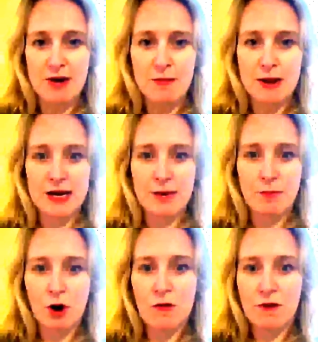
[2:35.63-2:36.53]
making
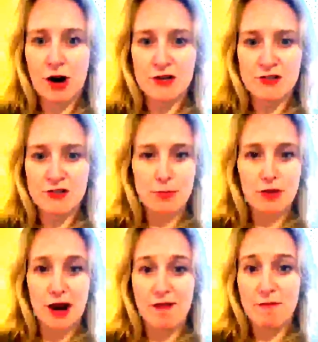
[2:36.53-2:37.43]
profiles of people
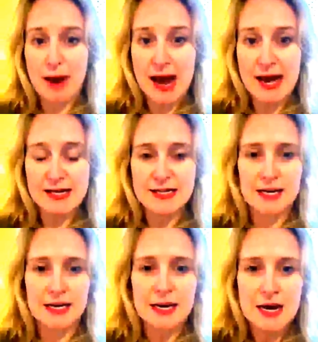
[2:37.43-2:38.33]
that I've met,
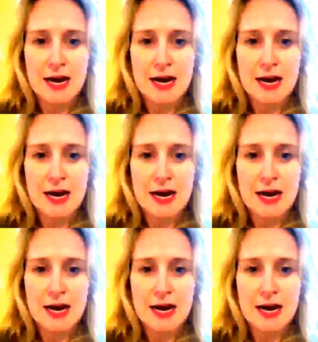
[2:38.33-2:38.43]
and